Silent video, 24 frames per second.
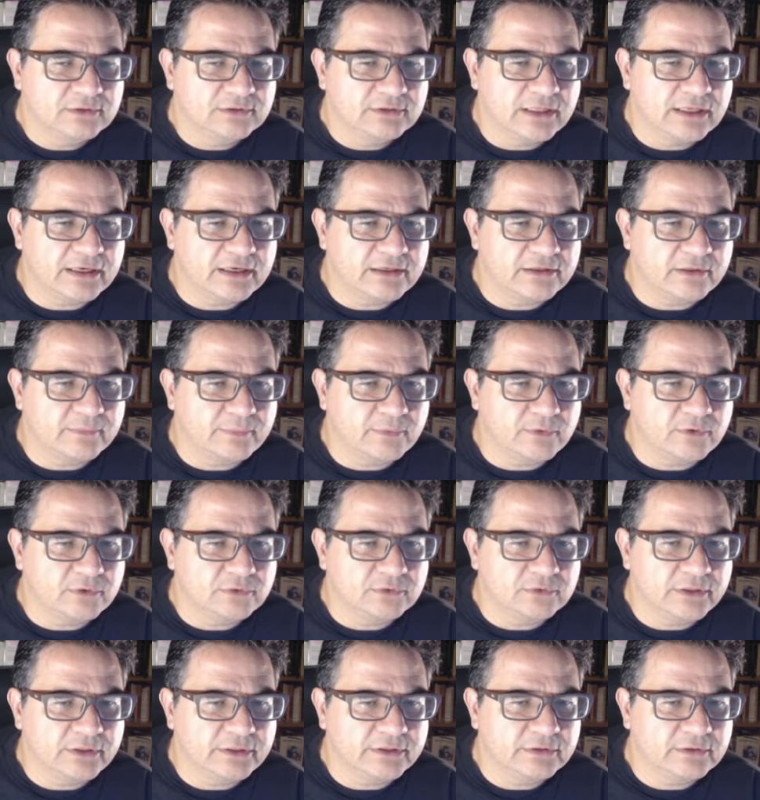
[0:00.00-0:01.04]
take the
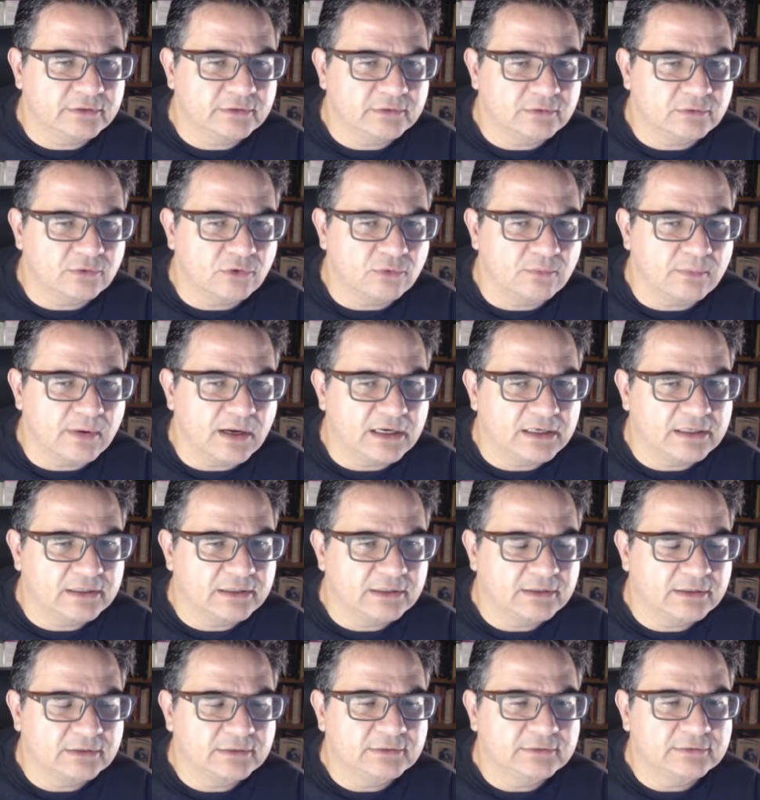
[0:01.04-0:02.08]
pawn and go back
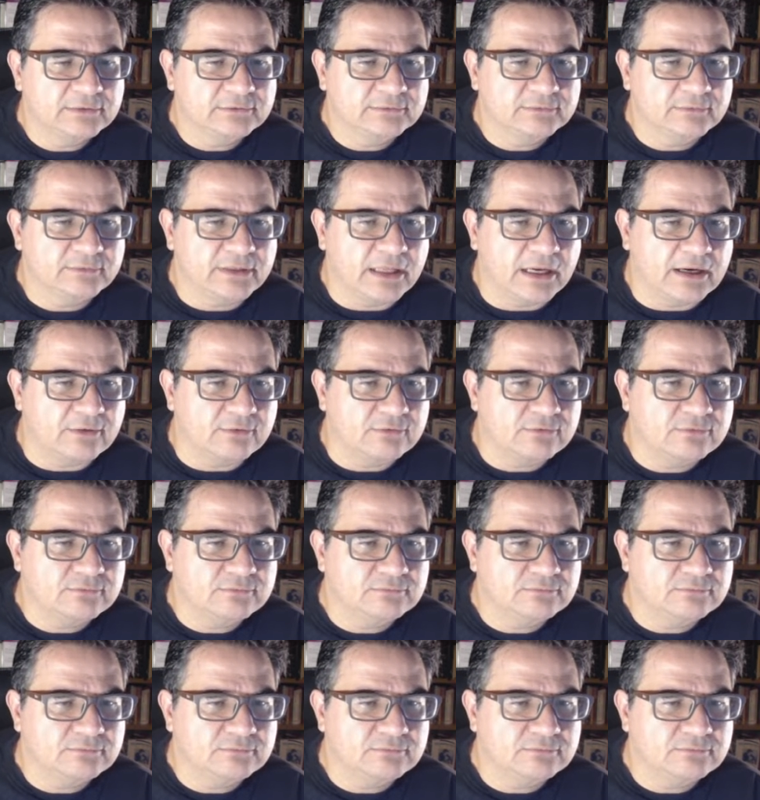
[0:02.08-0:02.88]
now.